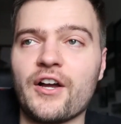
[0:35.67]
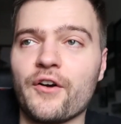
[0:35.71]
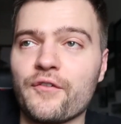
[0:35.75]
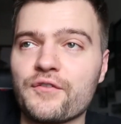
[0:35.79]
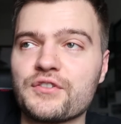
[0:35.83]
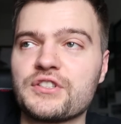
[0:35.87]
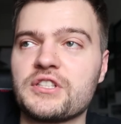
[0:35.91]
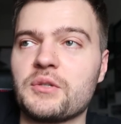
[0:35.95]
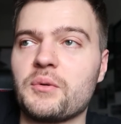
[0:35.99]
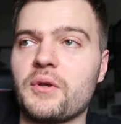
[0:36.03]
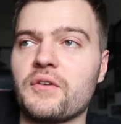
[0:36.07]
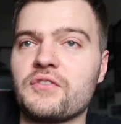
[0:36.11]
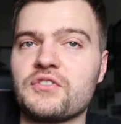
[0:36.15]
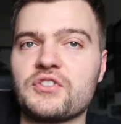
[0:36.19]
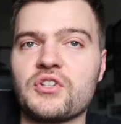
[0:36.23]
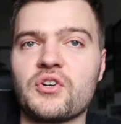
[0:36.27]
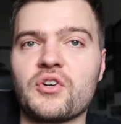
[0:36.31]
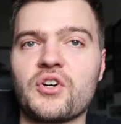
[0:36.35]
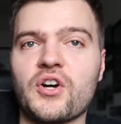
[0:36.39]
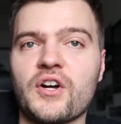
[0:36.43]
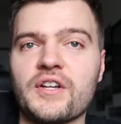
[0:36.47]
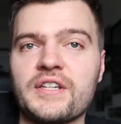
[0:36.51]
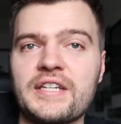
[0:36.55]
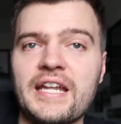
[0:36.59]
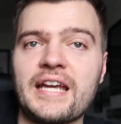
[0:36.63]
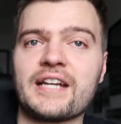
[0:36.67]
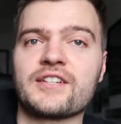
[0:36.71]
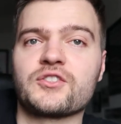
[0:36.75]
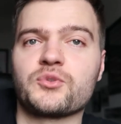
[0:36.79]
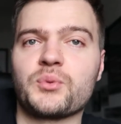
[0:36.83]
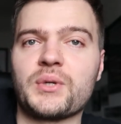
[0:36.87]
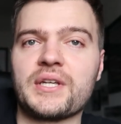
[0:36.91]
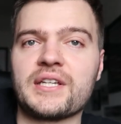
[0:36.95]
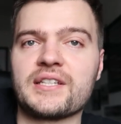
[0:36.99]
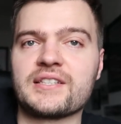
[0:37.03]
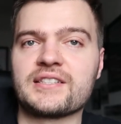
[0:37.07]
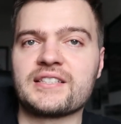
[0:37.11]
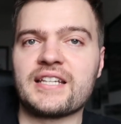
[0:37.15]
Obviously, we've still got next
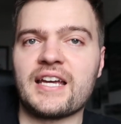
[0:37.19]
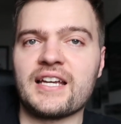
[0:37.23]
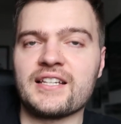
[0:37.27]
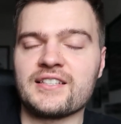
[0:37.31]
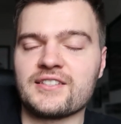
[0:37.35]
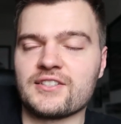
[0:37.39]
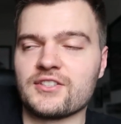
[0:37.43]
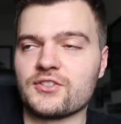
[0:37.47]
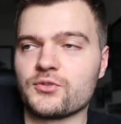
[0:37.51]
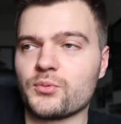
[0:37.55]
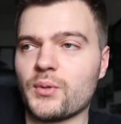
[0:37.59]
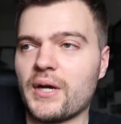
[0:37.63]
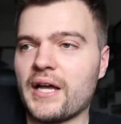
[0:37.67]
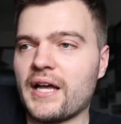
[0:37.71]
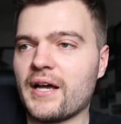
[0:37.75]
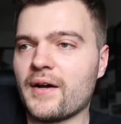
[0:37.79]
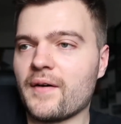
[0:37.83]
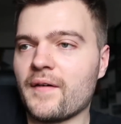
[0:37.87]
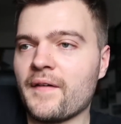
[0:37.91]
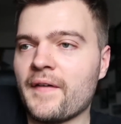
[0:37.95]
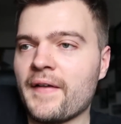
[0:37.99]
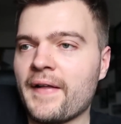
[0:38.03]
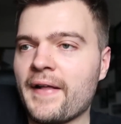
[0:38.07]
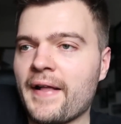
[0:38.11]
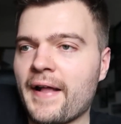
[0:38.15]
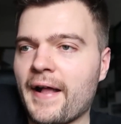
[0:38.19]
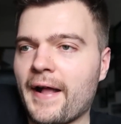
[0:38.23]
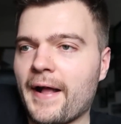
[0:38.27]
week's test as well.